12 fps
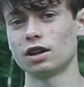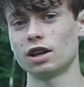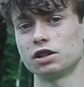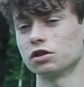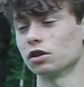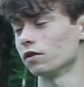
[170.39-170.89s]

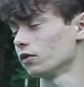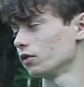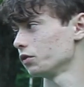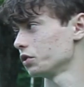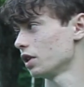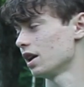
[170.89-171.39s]
in your
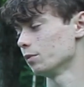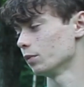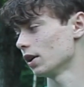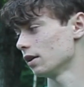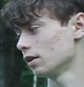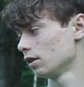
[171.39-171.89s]
frame,
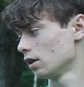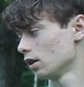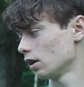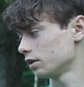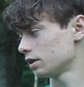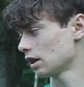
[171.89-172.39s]
but
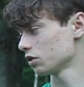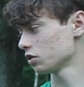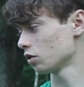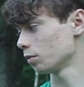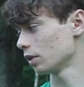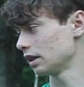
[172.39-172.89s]
a
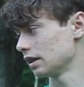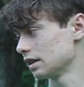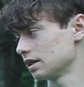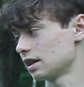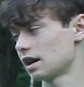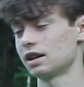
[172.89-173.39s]
telescope like
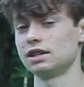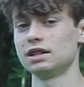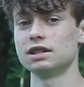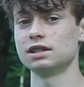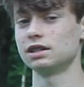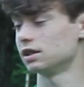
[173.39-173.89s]
this is kind of
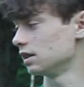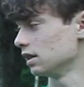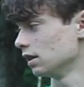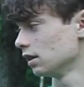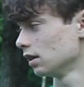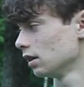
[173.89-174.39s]
needed to see